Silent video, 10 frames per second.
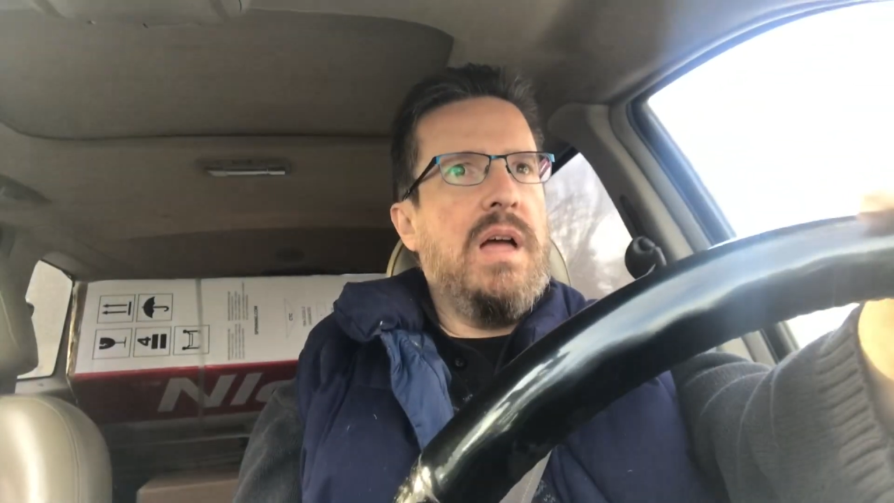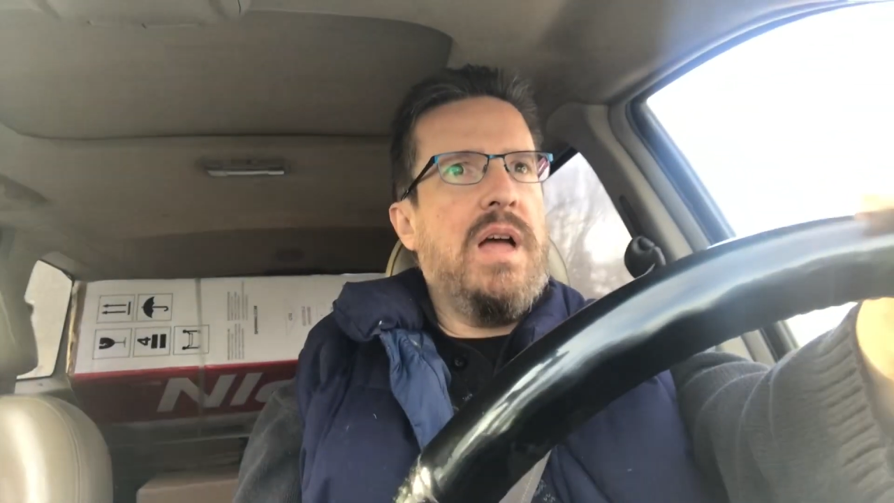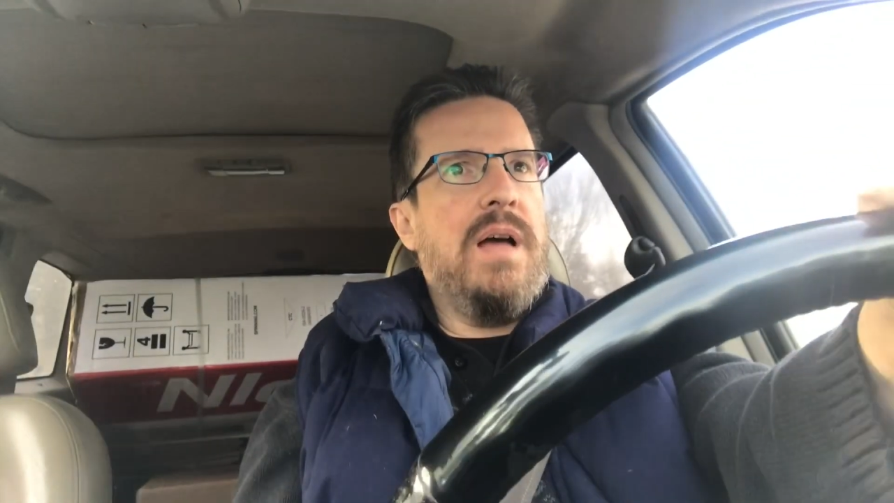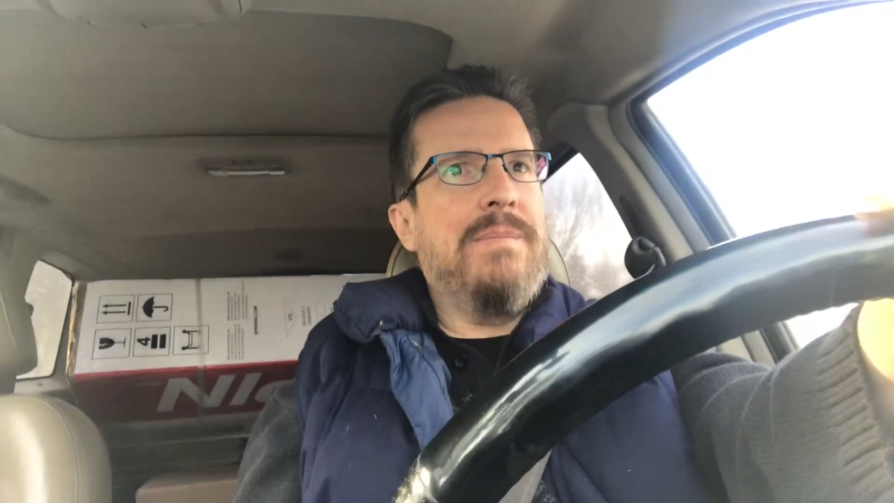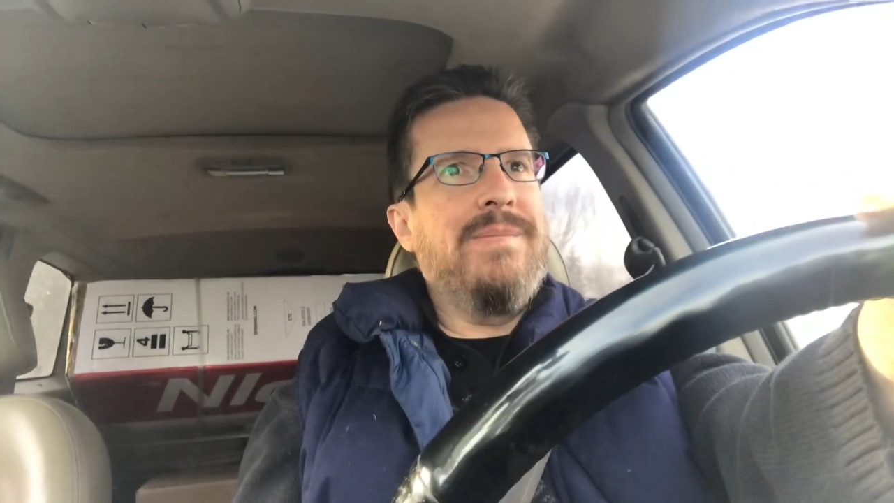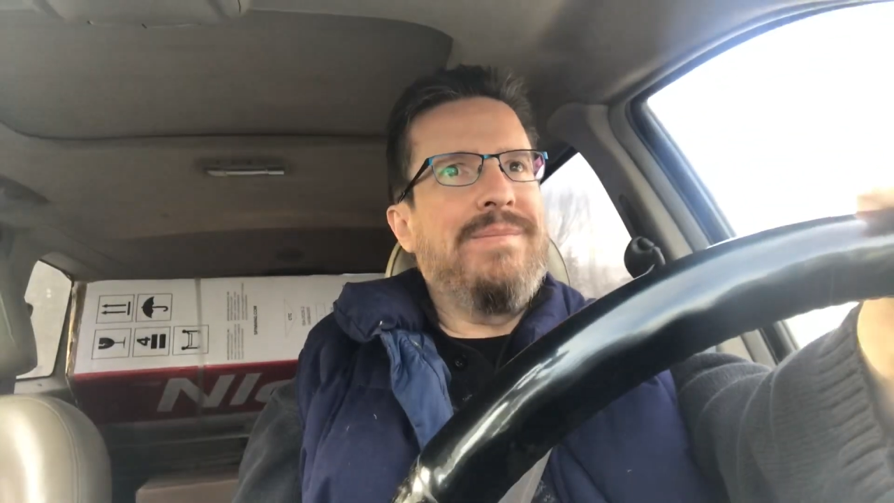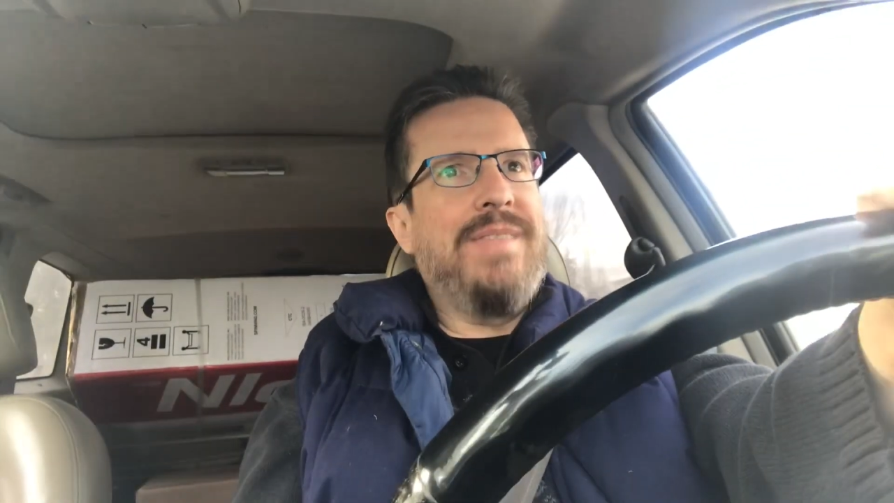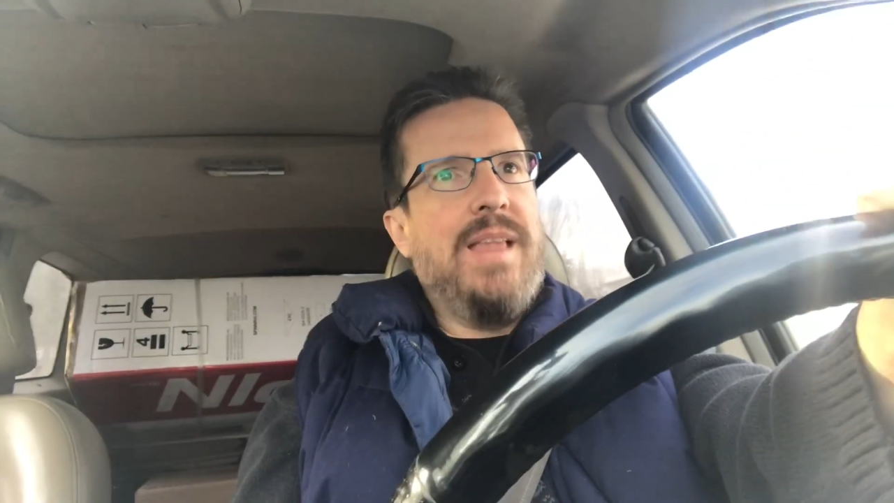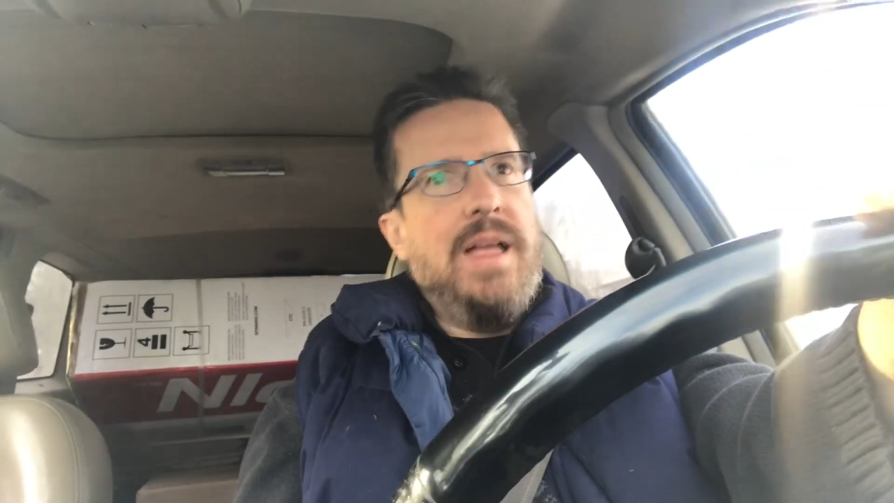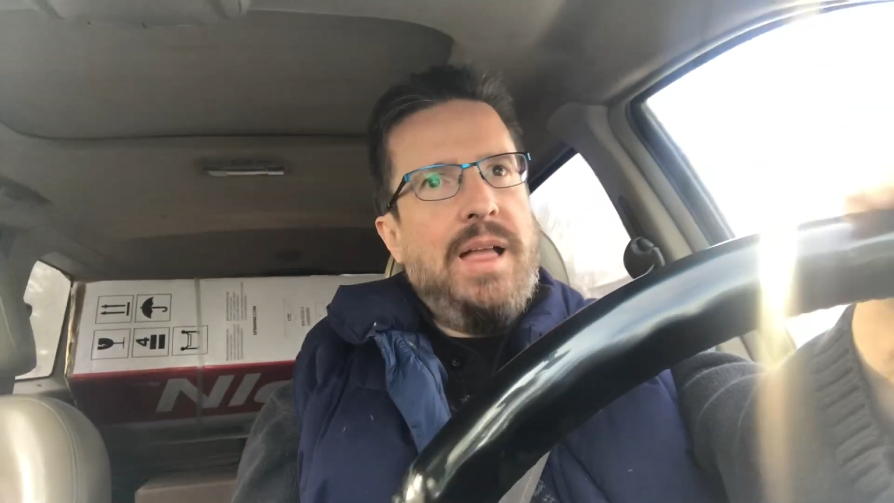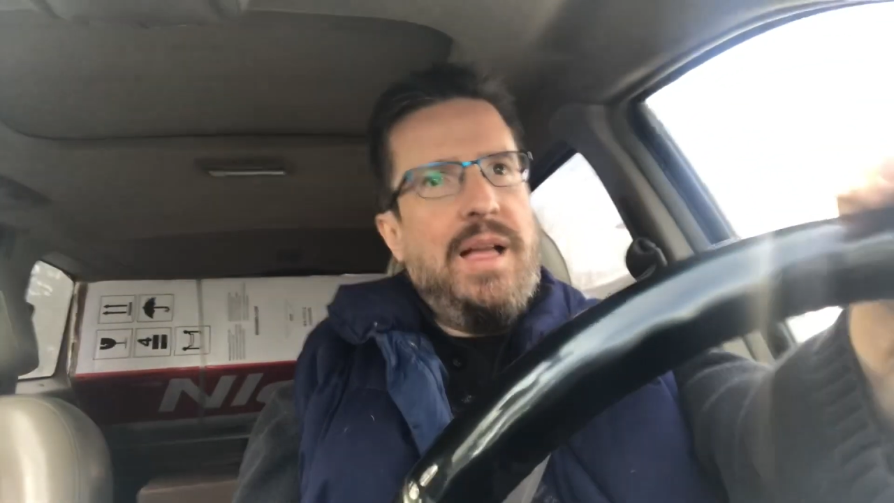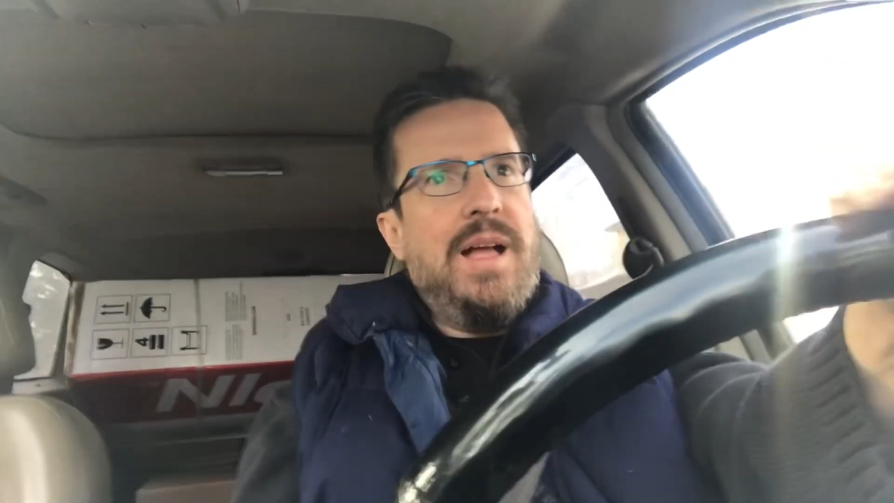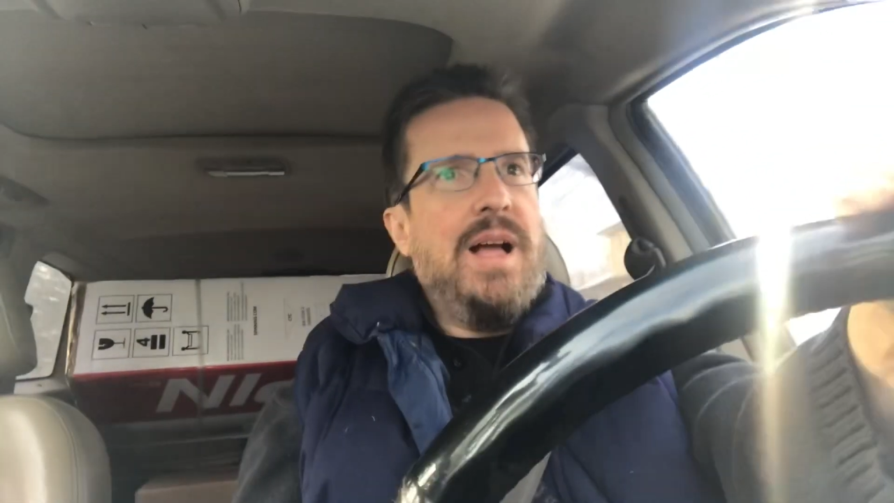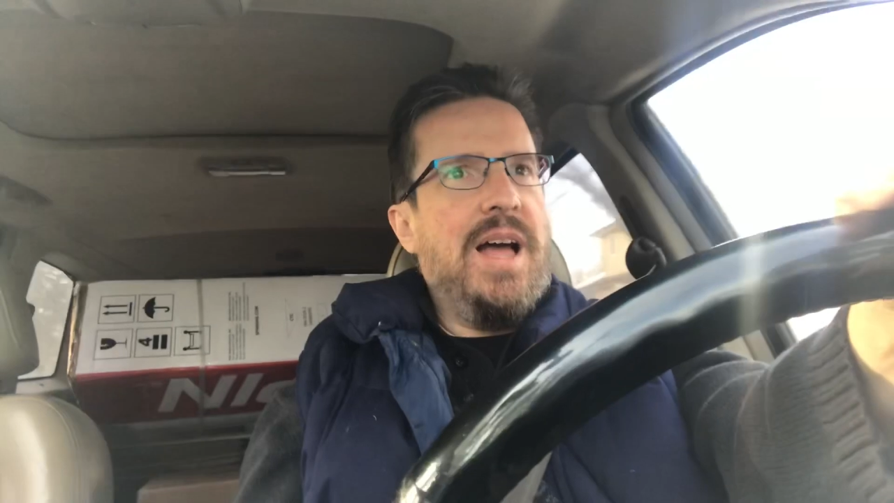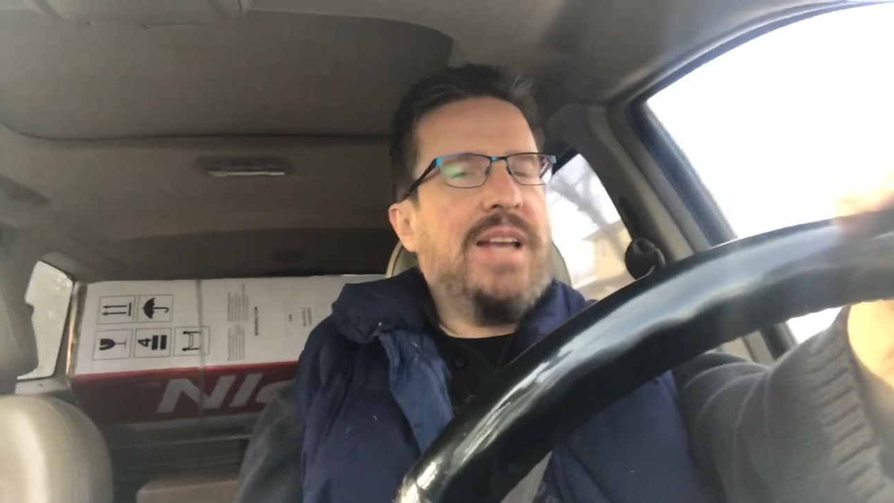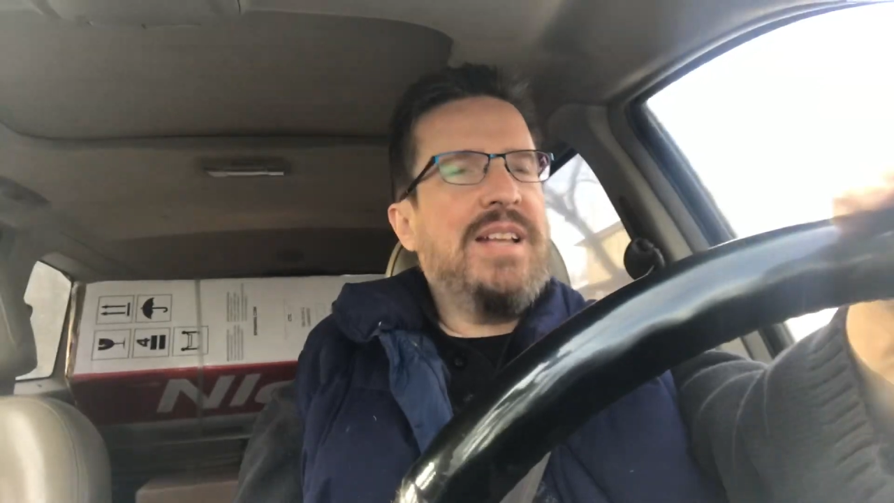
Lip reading: I